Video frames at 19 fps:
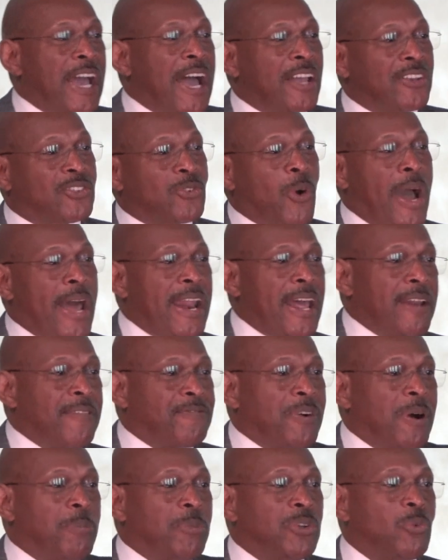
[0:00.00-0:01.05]
scout squad. I
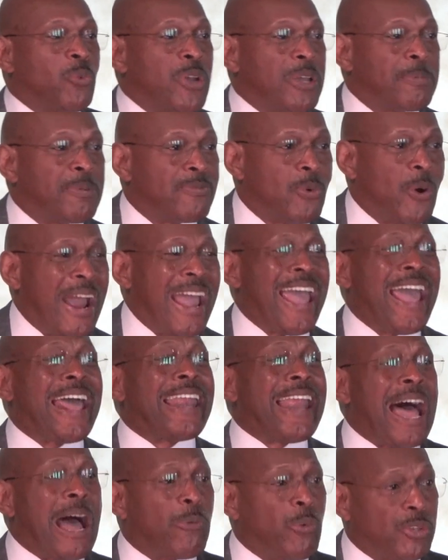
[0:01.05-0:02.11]
had fumbled the week before,
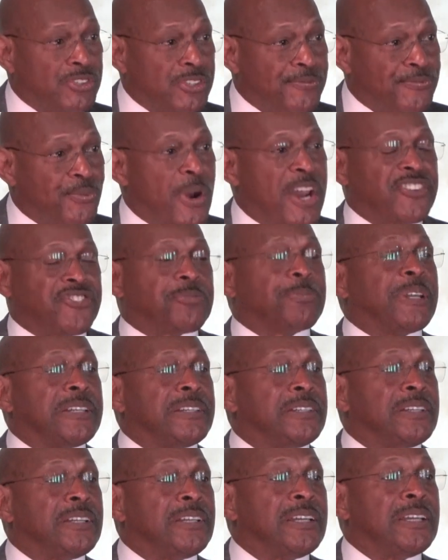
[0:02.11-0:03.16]
and I was a freshman.
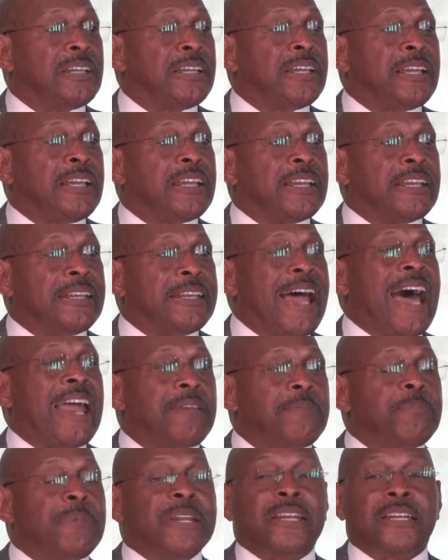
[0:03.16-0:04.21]

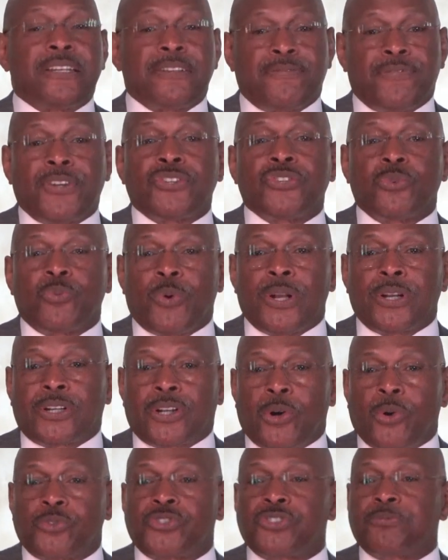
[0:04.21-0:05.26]
Not many Division I
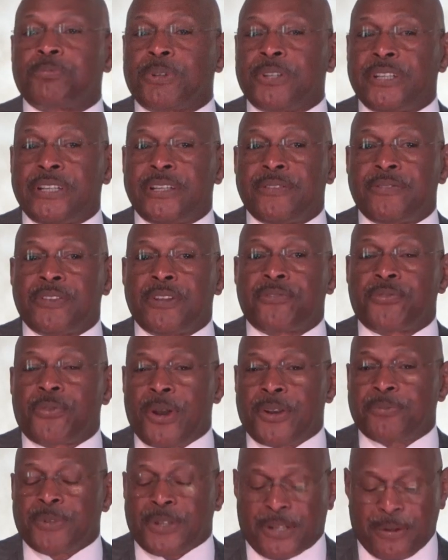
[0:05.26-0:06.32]
coaches believed that
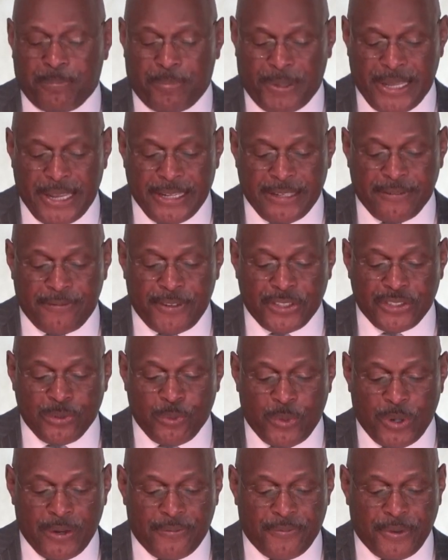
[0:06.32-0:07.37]
freshmen could play
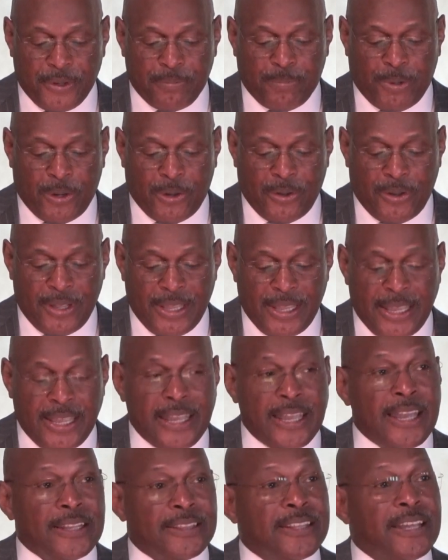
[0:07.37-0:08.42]
Division I football
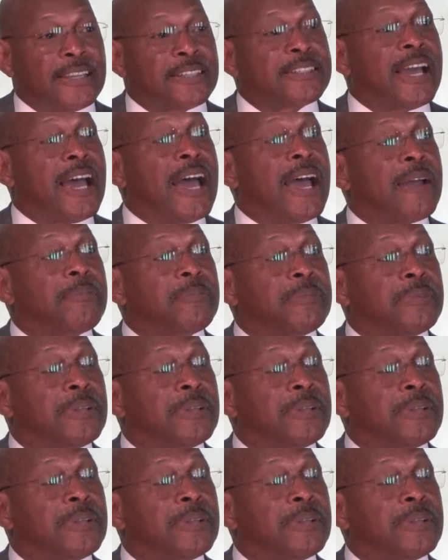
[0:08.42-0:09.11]
at that time.